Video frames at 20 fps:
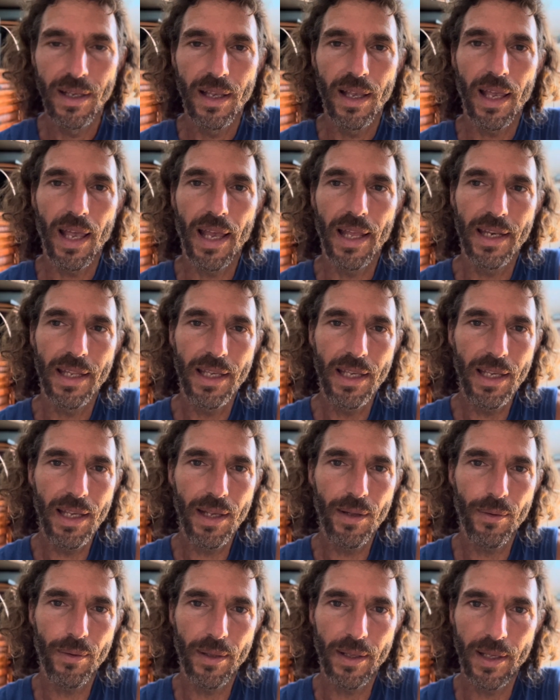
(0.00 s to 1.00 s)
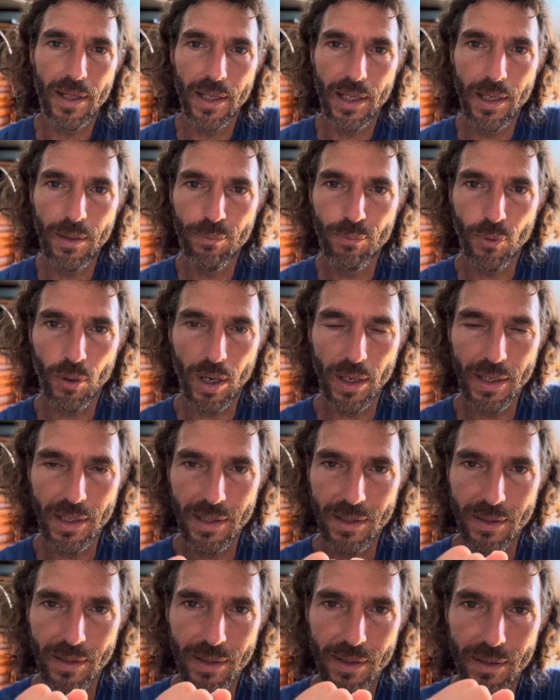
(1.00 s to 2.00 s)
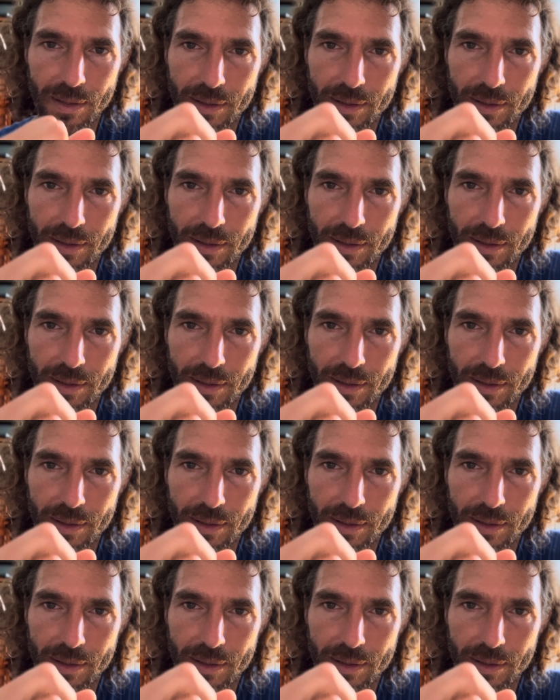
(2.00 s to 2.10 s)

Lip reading: and he brought it